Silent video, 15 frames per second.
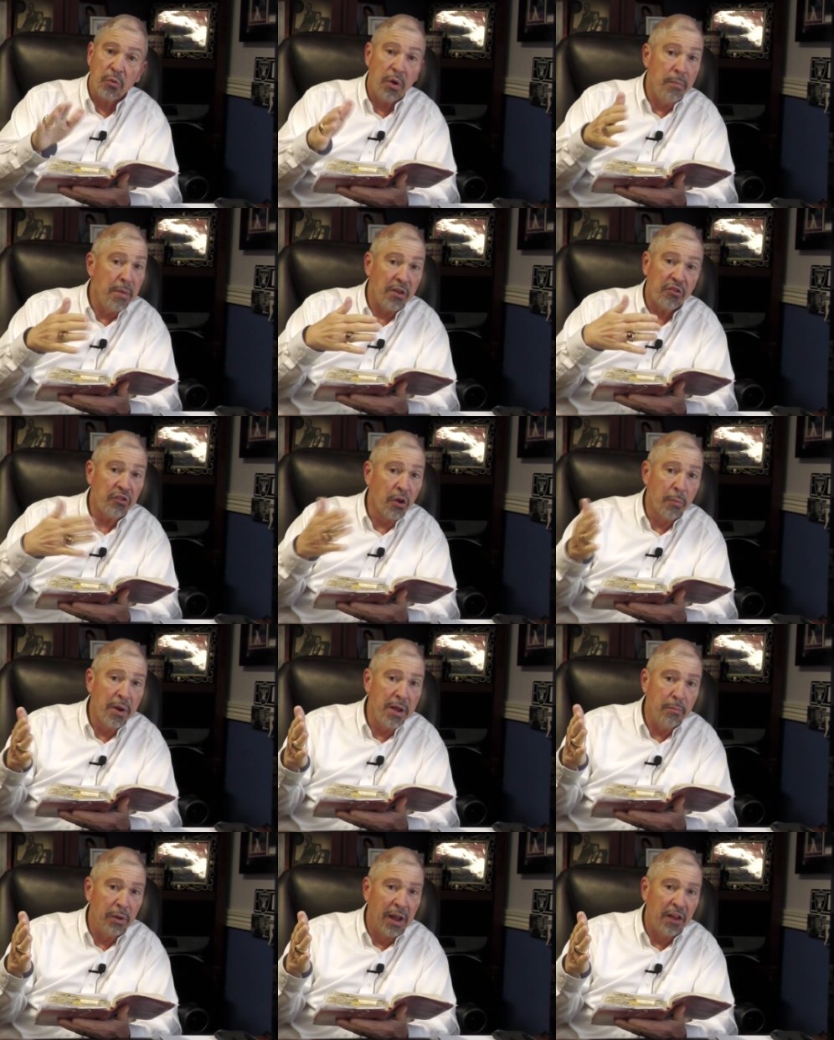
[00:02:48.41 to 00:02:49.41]
We miss so
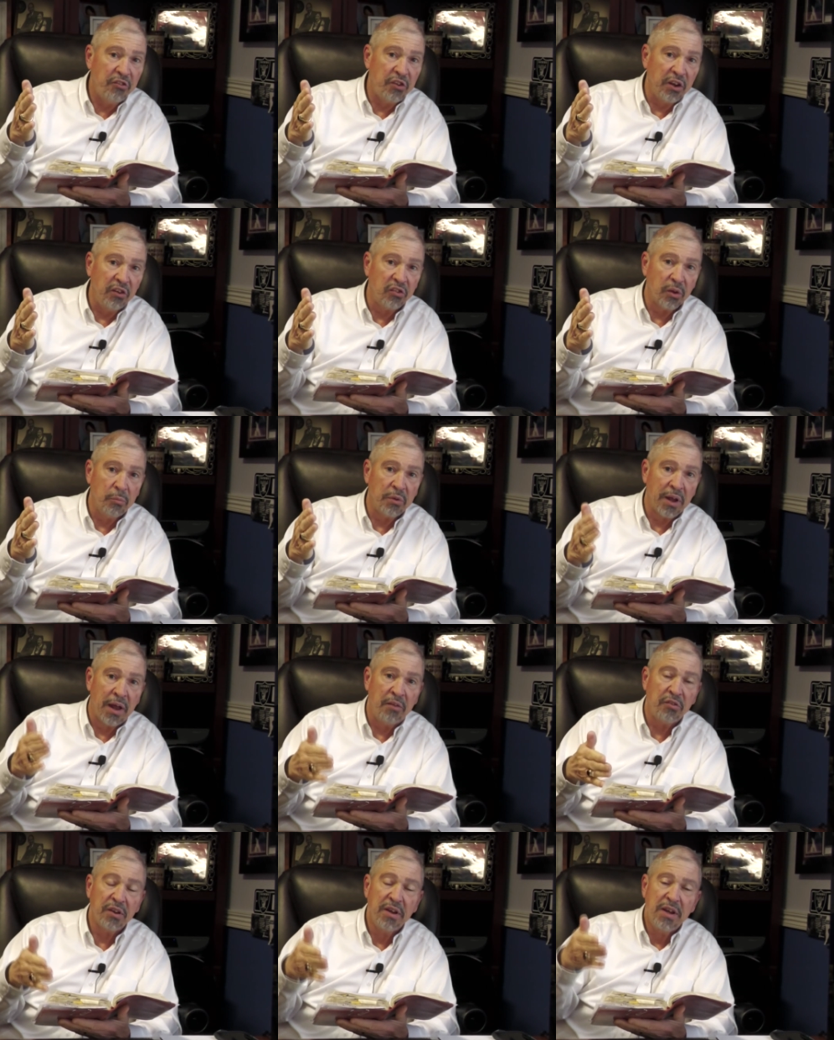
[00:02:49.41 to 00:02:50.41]
many blessings
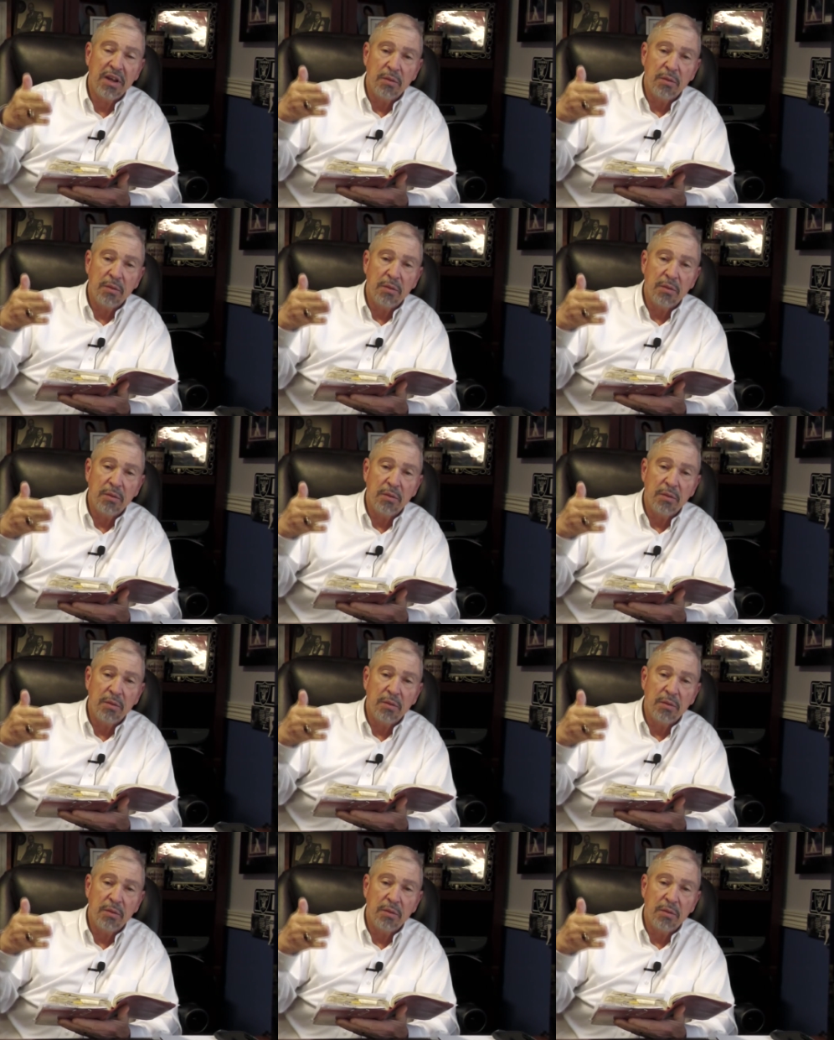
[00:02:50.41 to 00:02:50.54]
sometimes